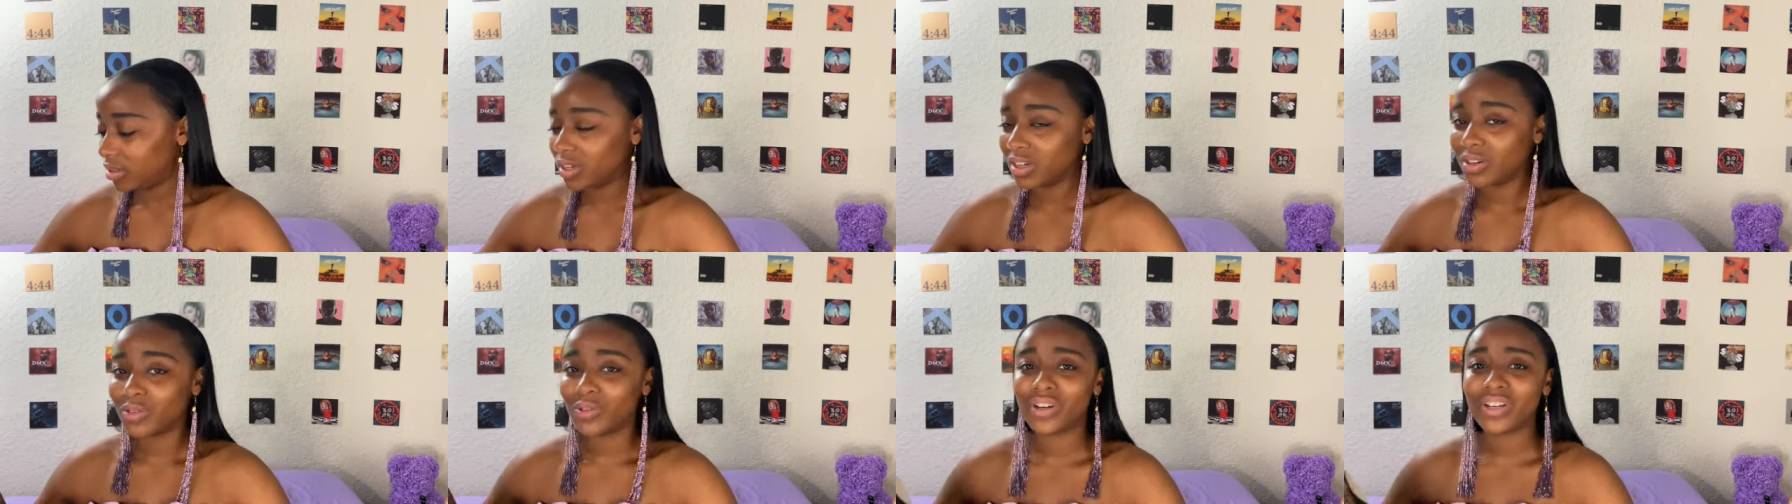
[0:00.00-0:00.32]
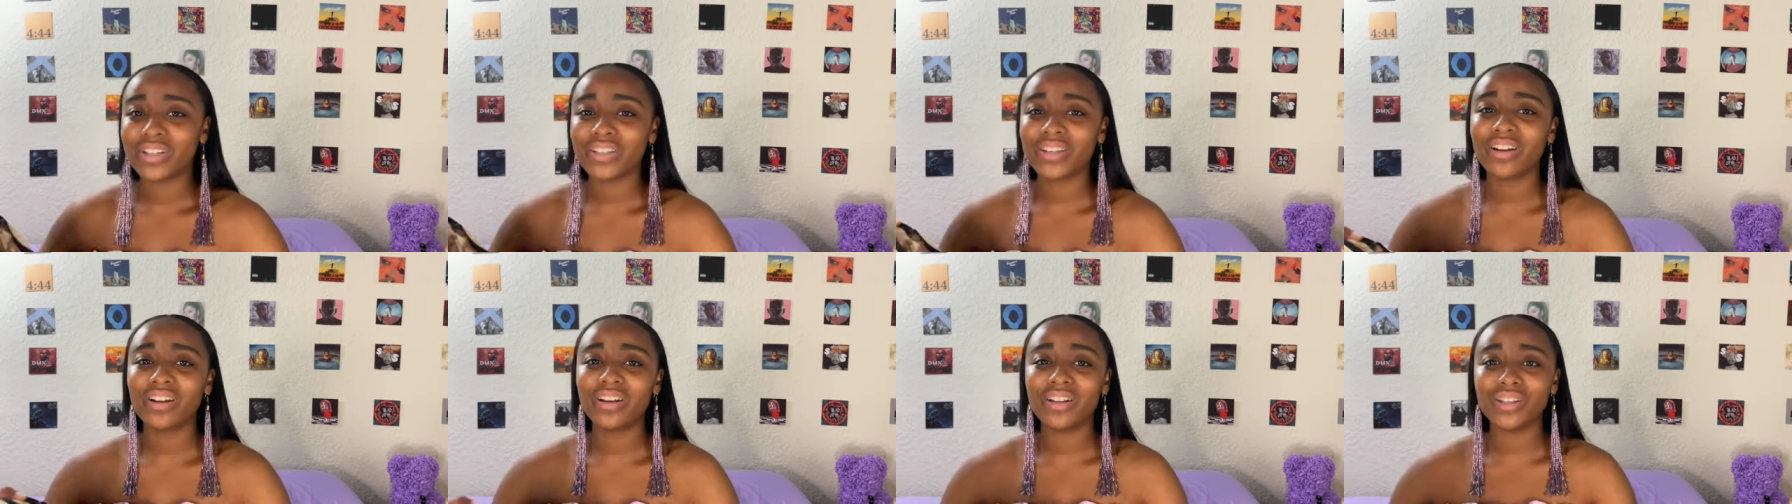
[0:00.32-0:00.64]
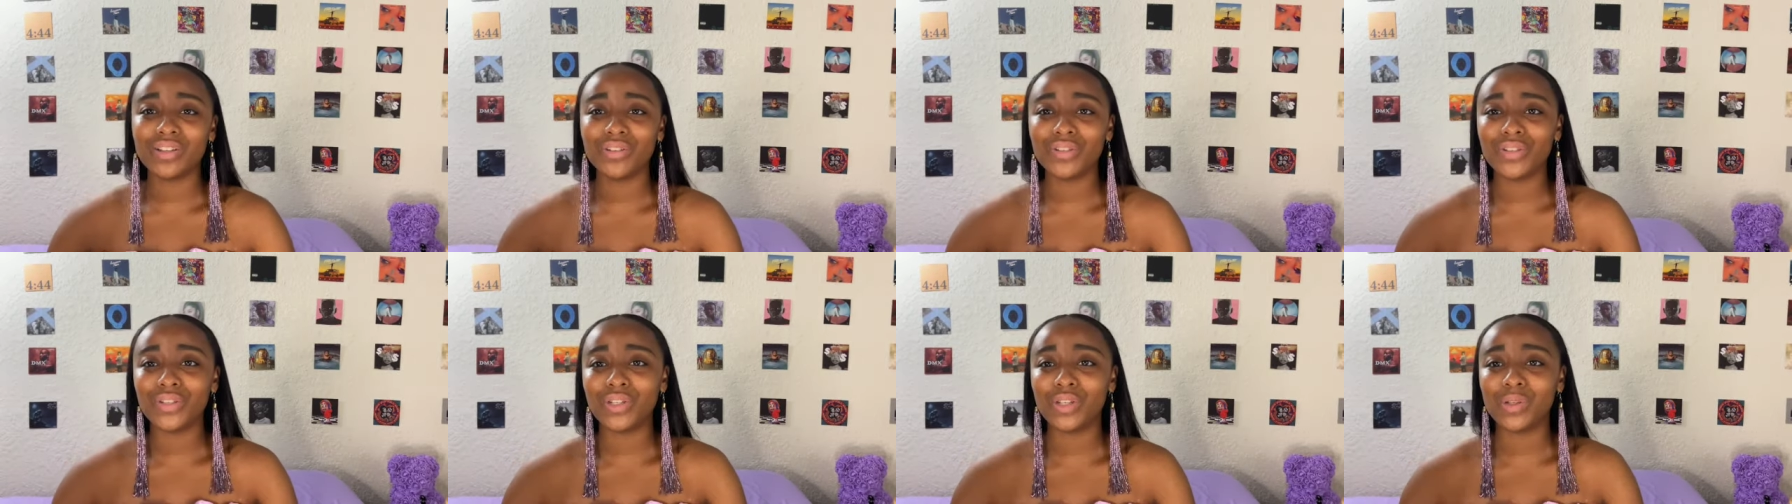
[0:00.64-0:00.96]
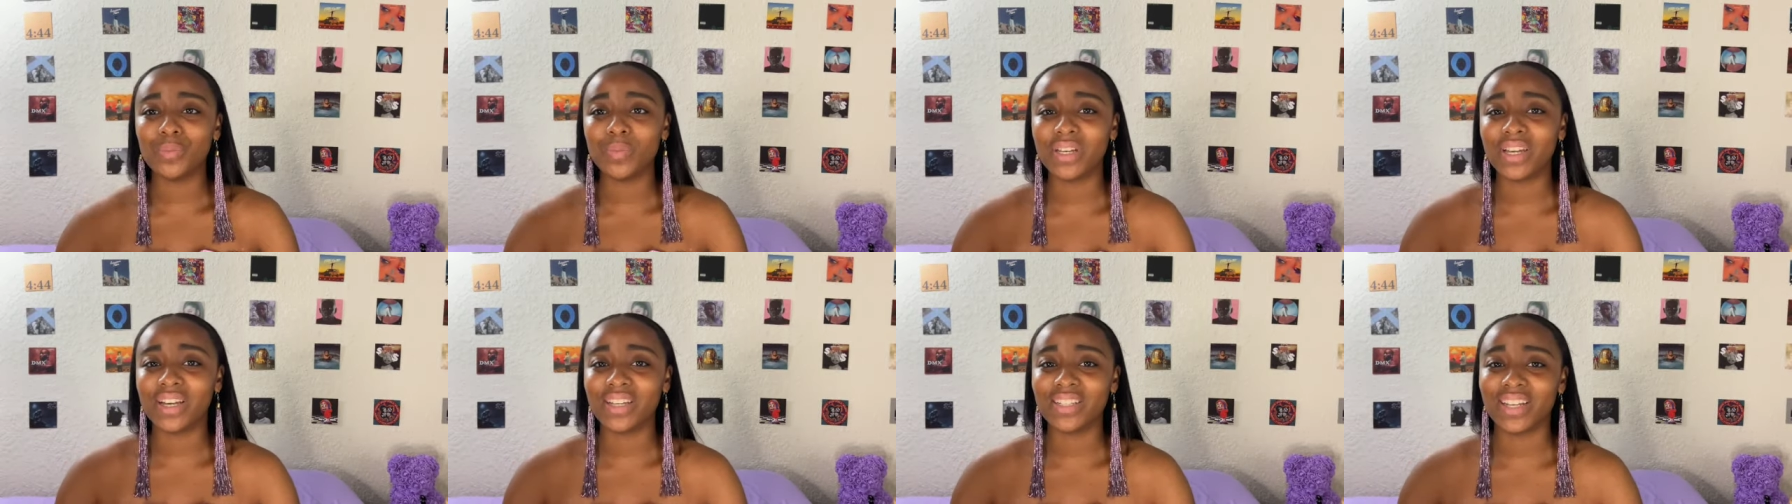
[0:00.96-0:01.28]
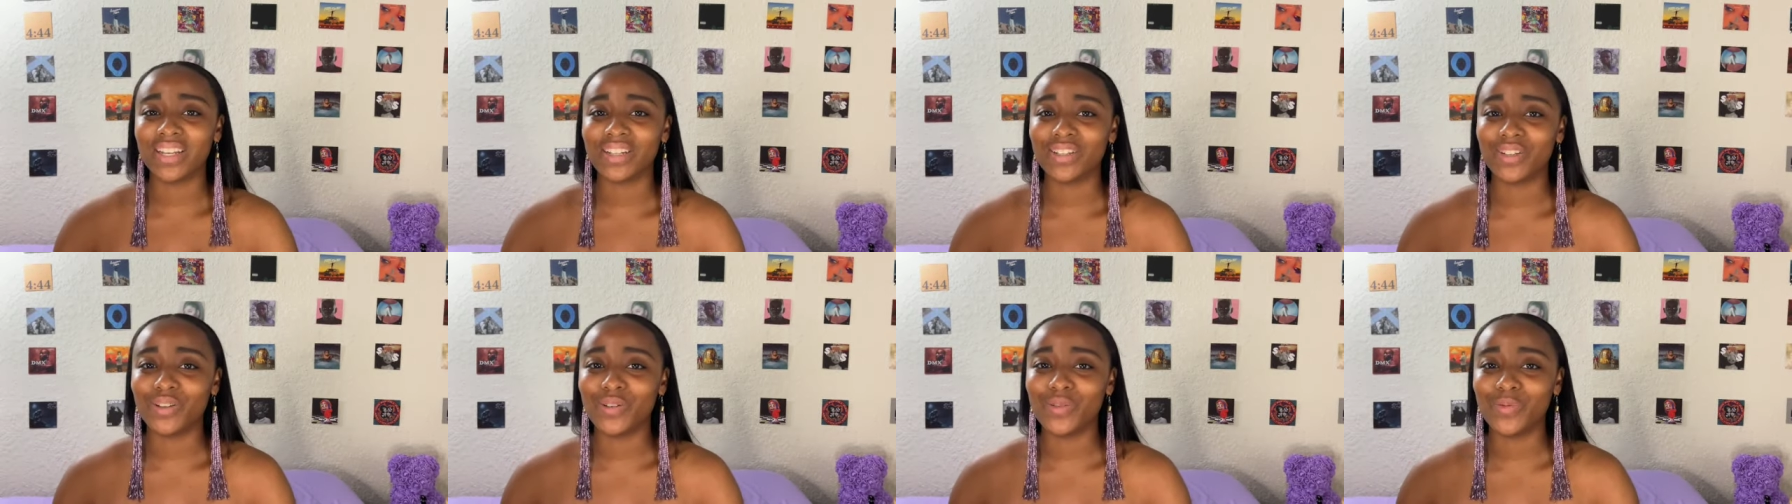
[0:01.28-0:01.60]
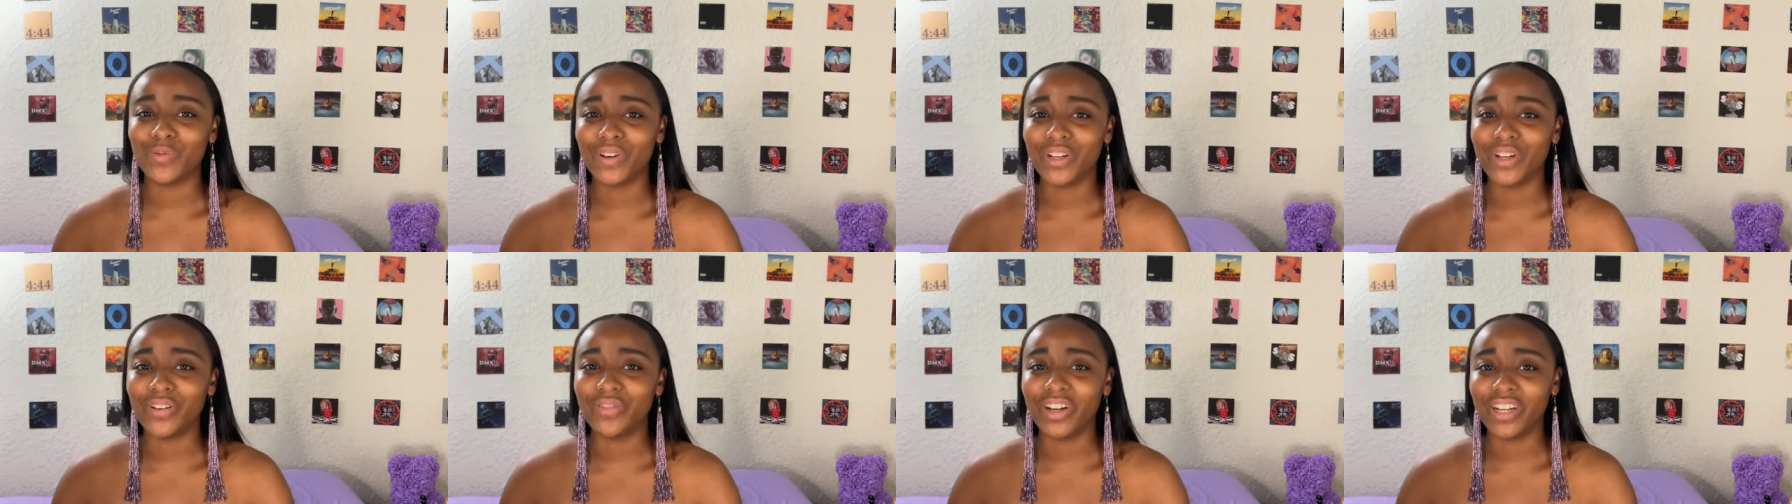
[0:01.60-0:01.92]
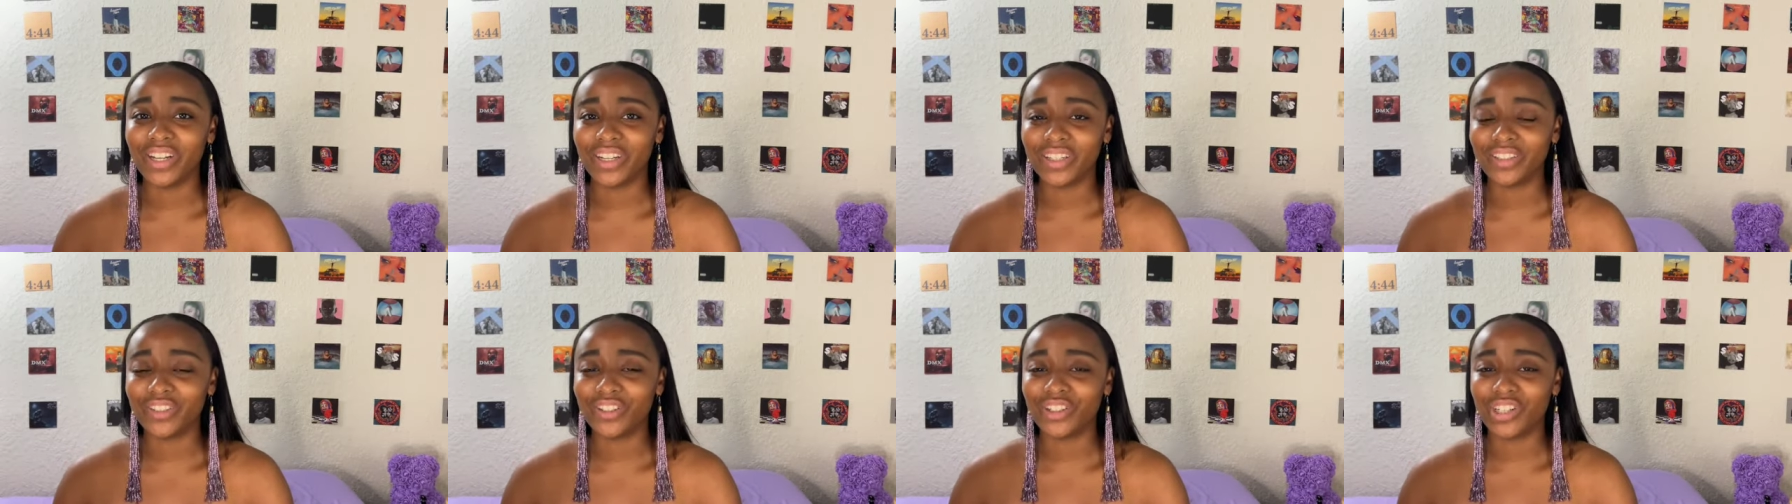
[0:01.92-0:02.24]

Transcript: Well, I started YouTube because I don't want a regular